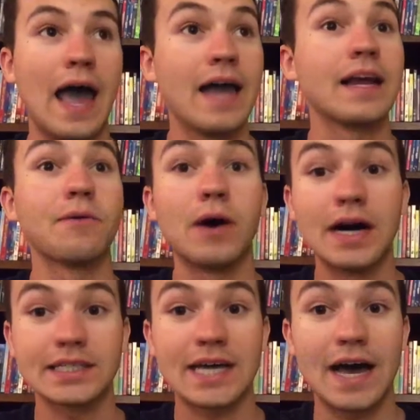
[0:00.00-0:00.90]
And I
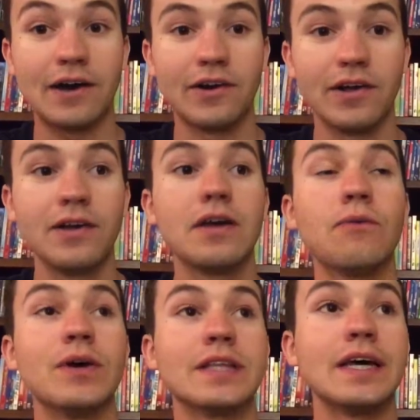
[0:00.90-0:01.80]
walked out
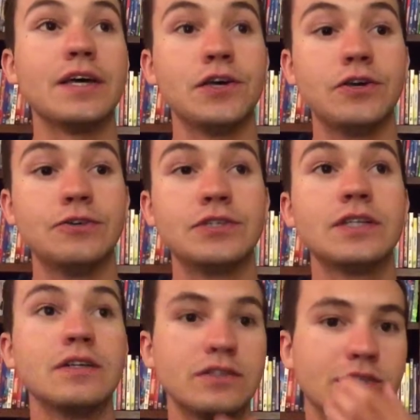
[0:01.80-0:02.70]
with a
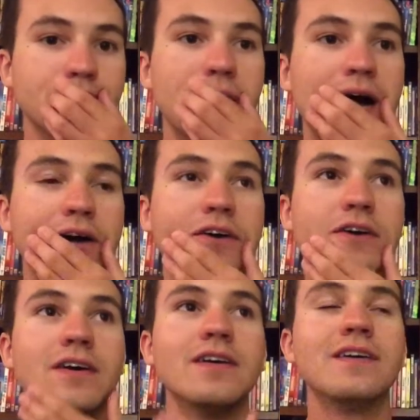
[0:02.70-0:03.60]
huge
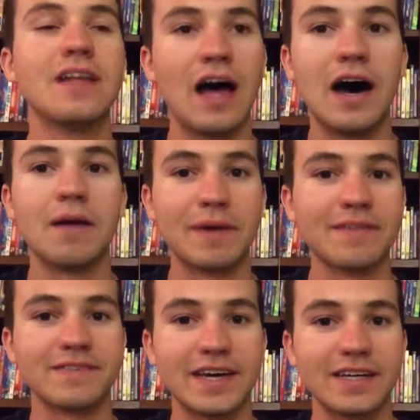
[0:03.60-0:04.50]
smile on
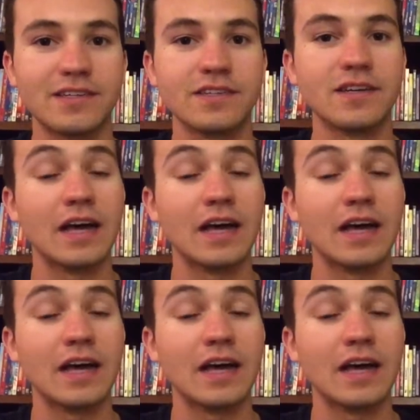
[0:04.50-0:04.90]
my face.